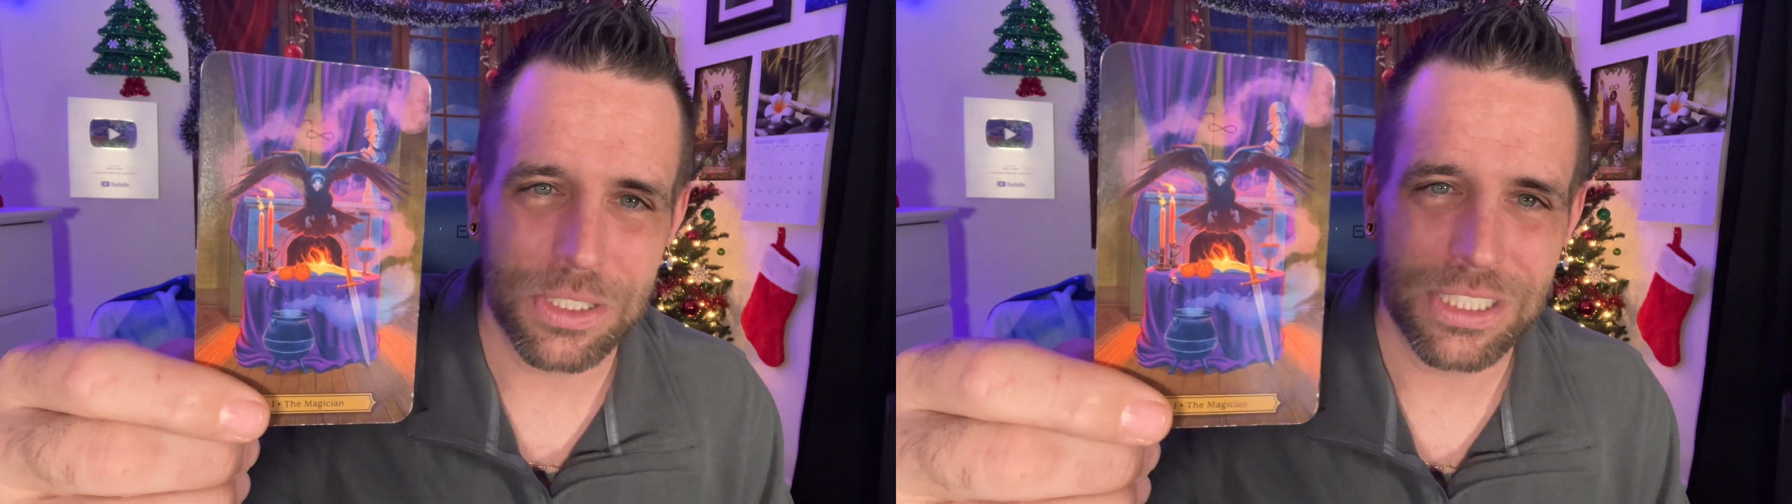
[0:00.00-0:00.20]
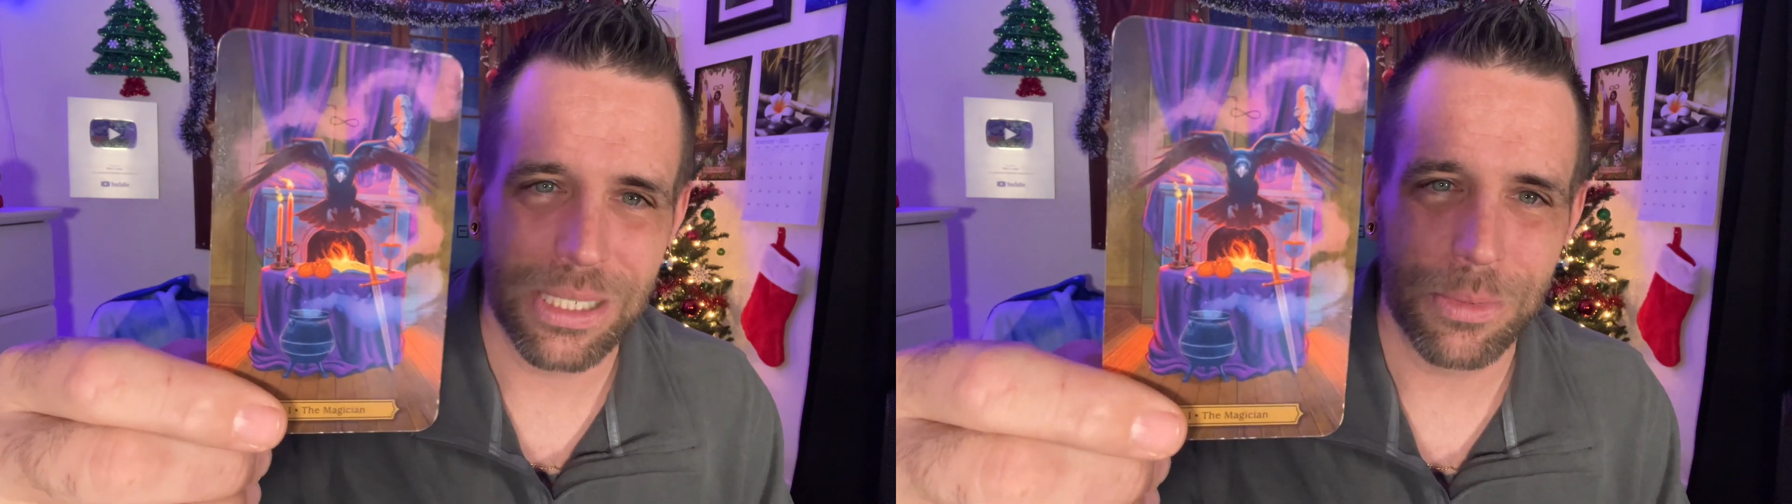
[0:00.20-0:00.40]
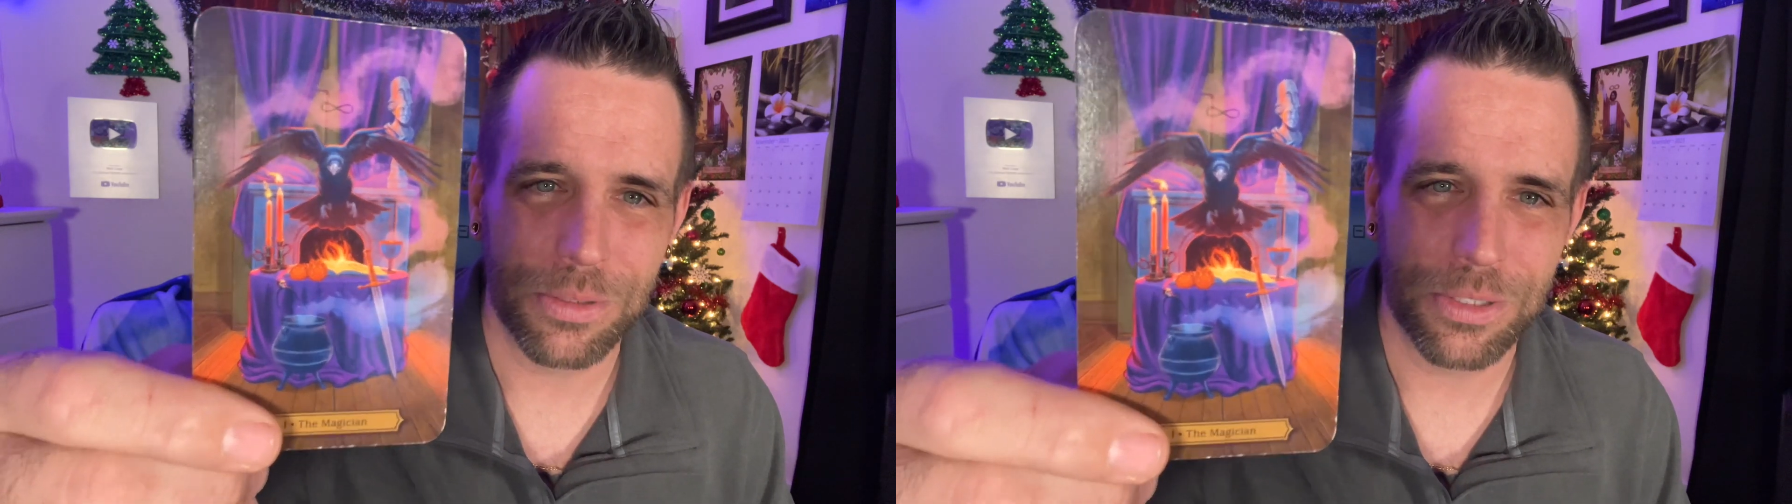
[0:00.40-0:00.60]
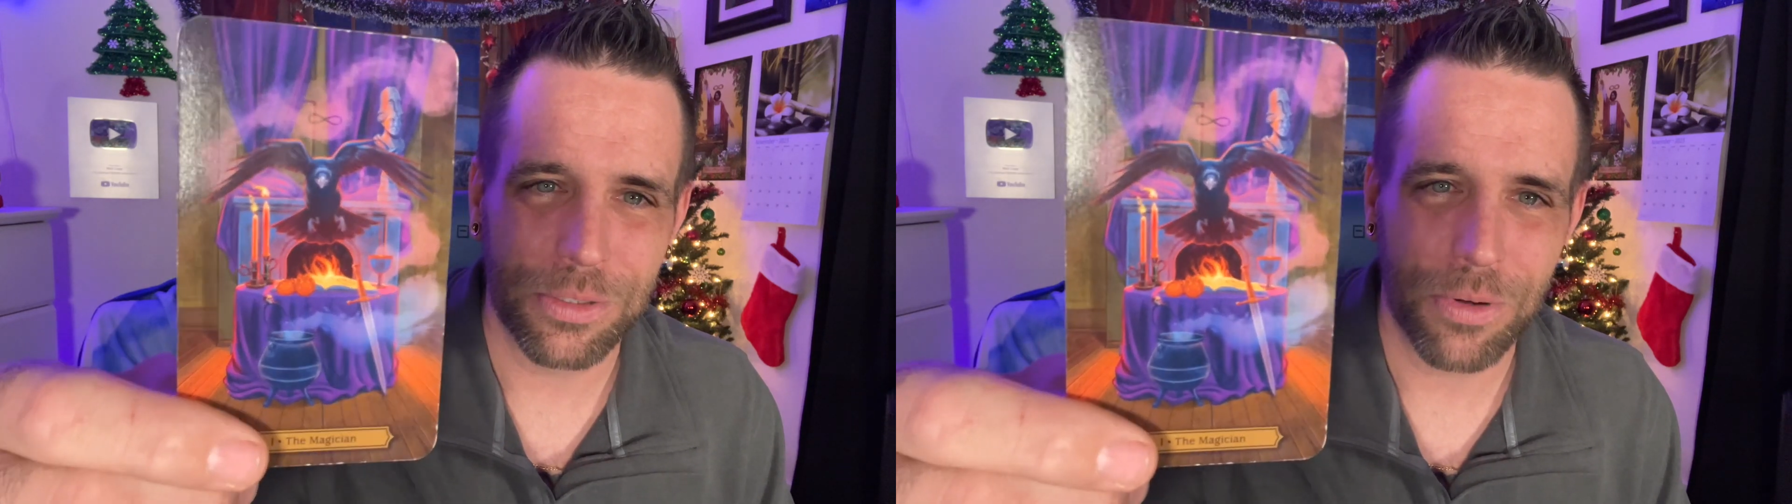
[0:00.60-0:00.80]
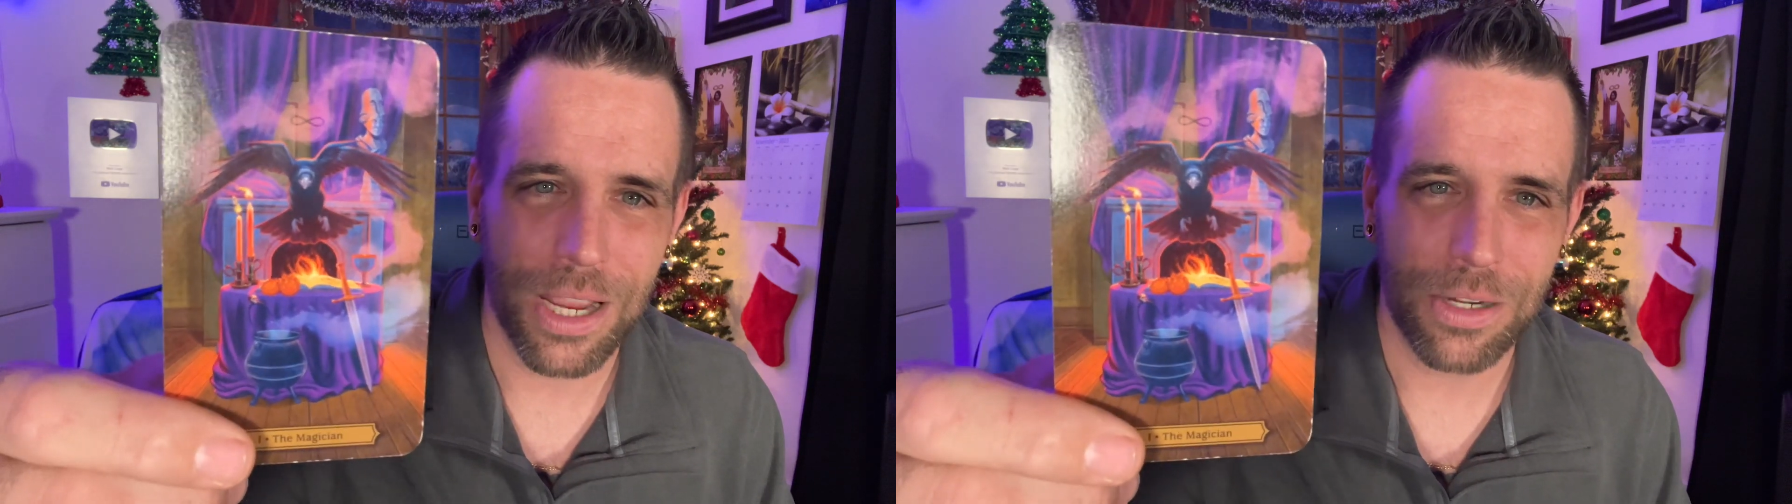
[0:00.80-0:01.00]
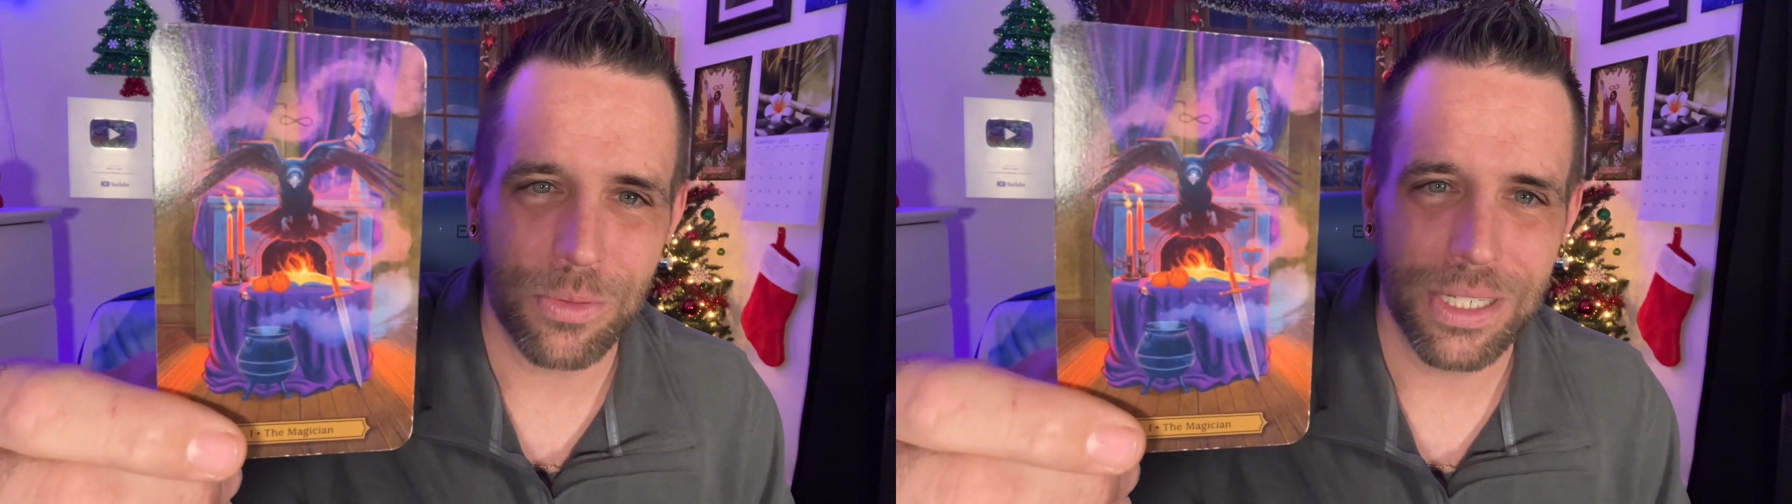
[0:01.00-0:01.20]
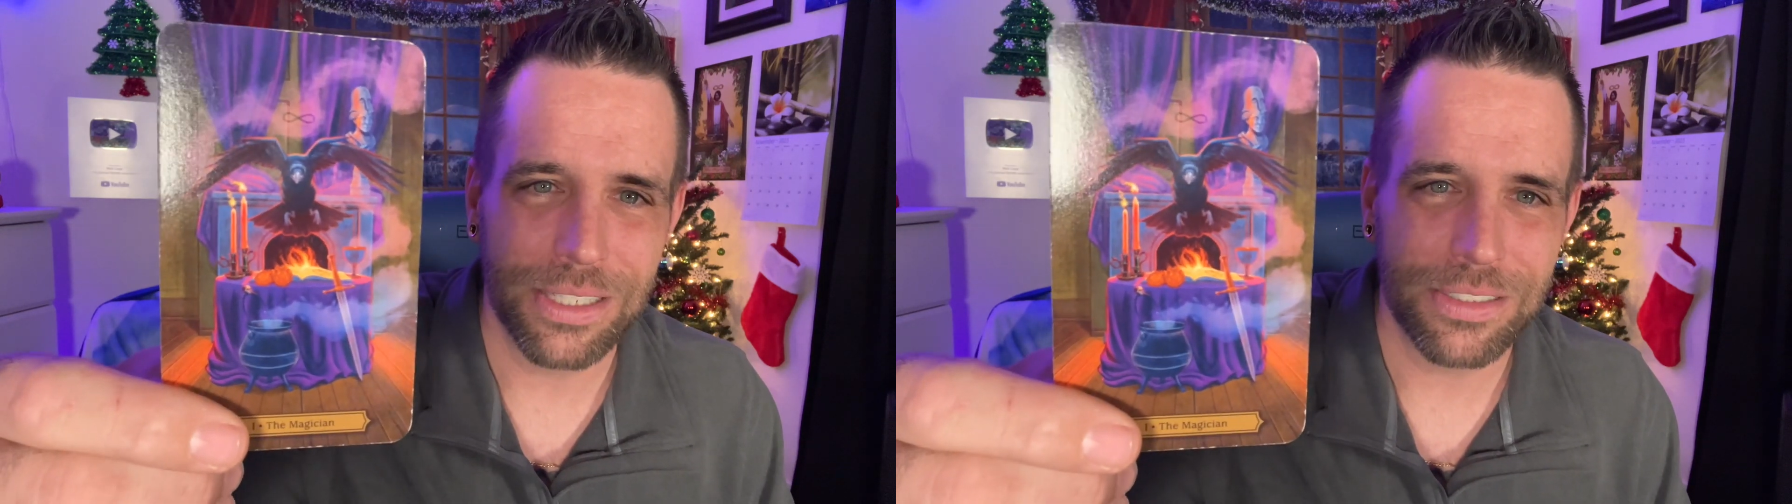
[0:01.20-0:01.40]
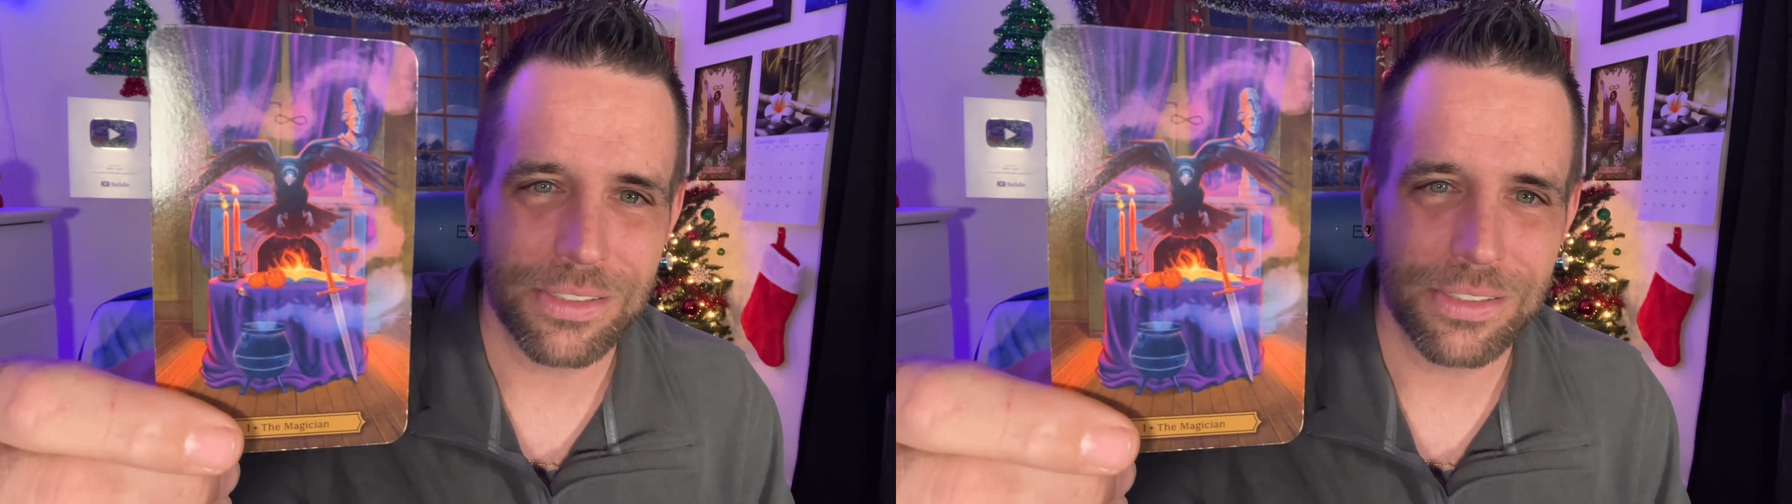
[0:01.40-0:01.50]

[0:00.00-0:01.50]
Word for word: of similar to the Rider Waite.